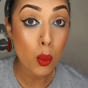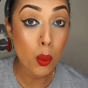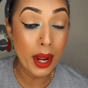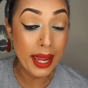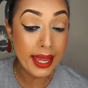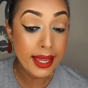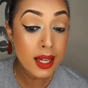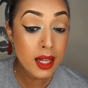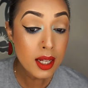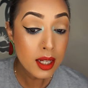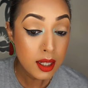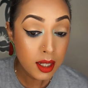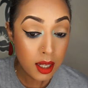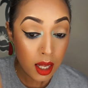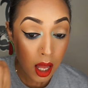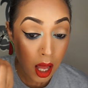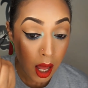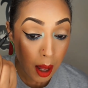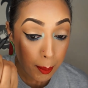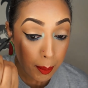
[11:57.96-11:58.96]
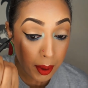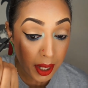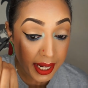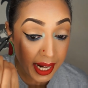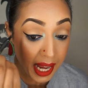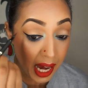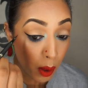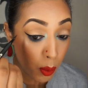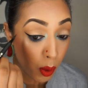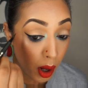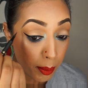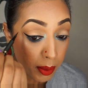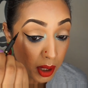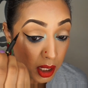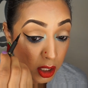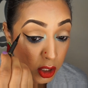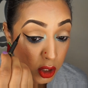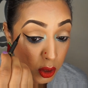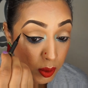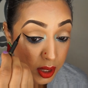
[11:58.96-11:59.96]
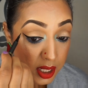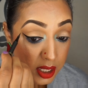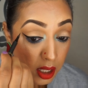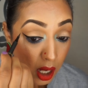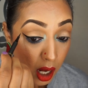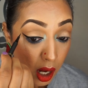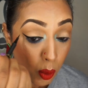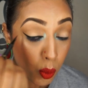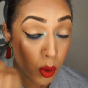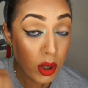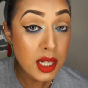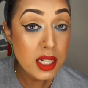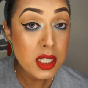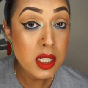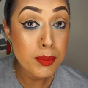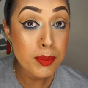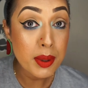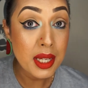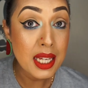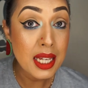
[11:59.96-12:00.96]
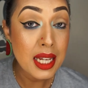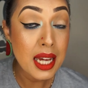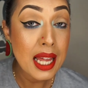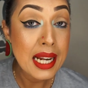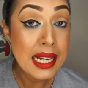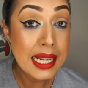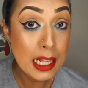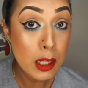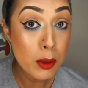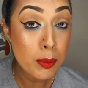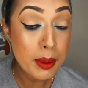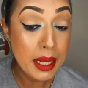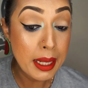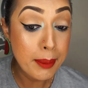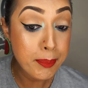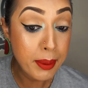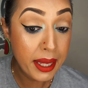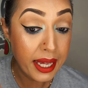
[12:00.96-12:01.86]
wing, but now what I'm going to do is I want it to be a little bit